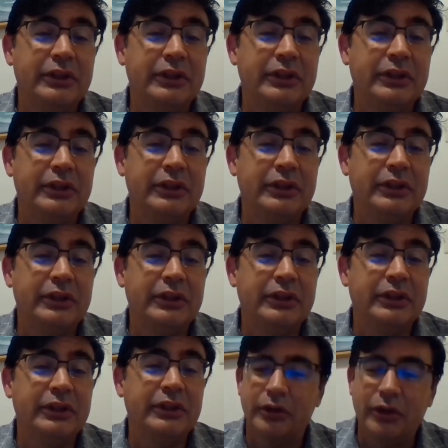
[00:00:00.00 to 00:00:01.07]
So I
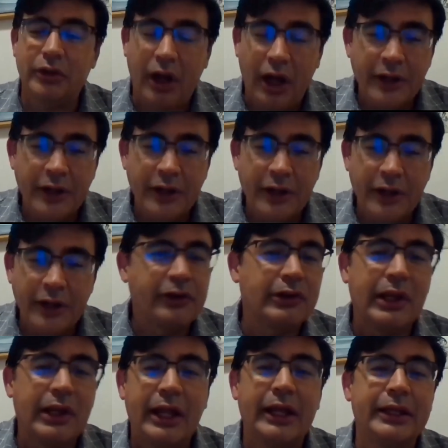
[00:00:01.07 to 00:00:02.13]
just want to
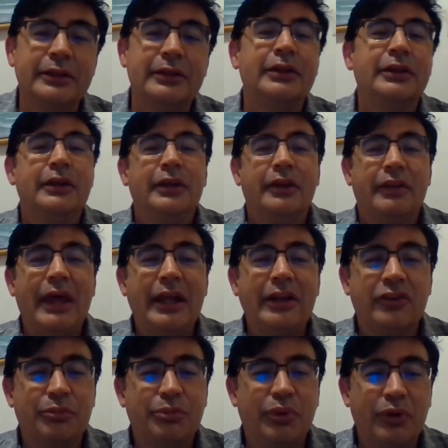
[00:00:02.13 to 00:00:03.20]
underline that
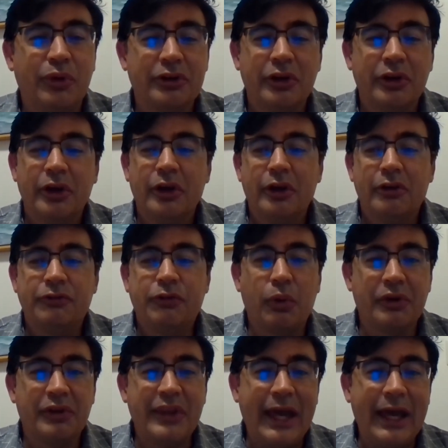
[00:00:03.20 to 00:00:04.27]
support for
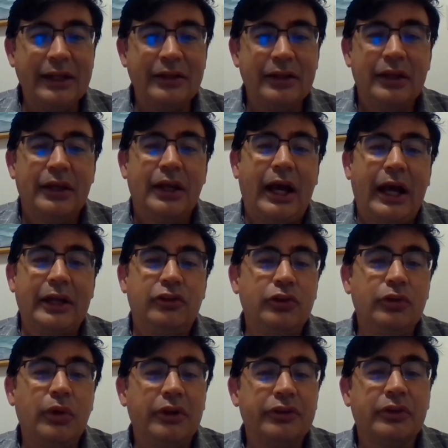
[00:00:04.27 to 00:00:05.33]
that. I
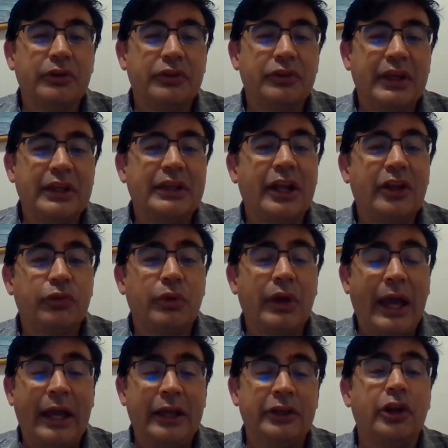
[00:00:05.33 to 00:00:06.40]
do also think that as
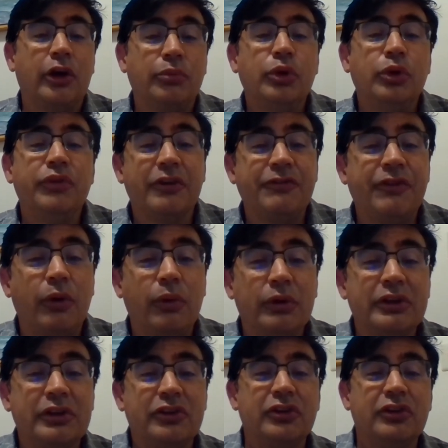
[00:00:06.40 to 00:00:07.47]
moving
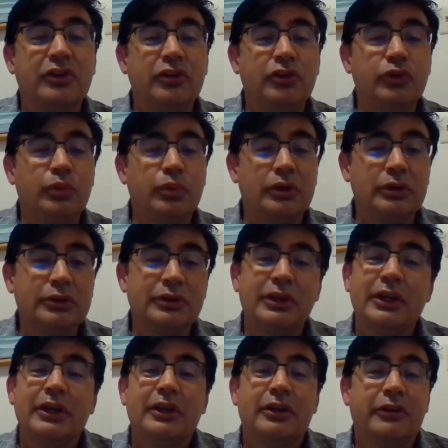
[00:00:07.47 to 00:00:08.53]
forward into the new world,
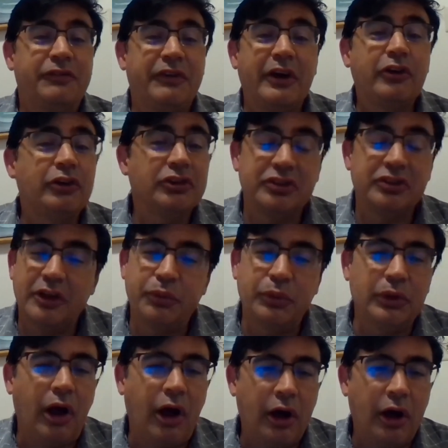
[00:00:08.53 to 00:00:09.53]
the federal stuff will